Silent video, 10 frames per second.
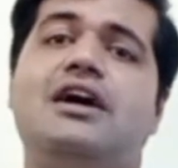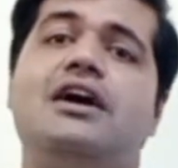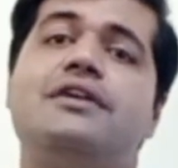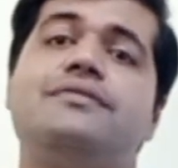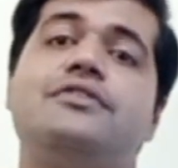
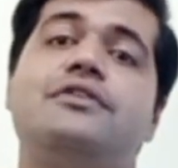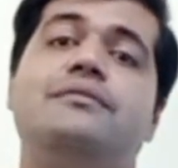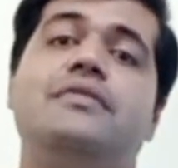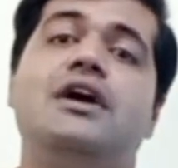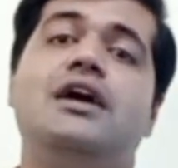or
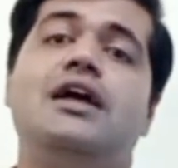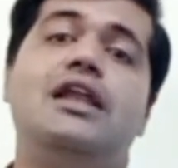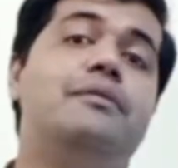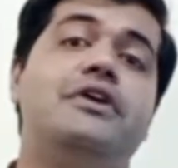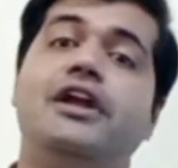from
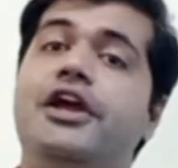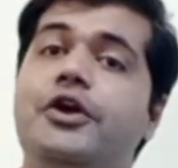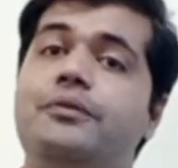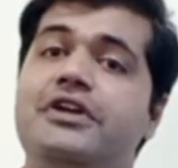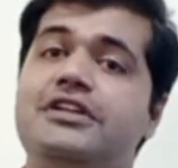liberal
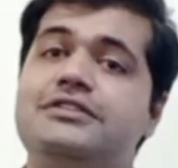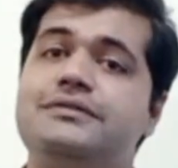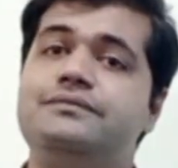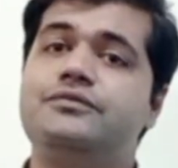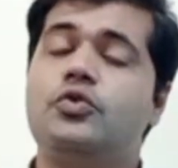
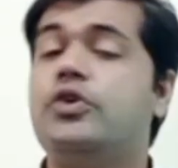humanism.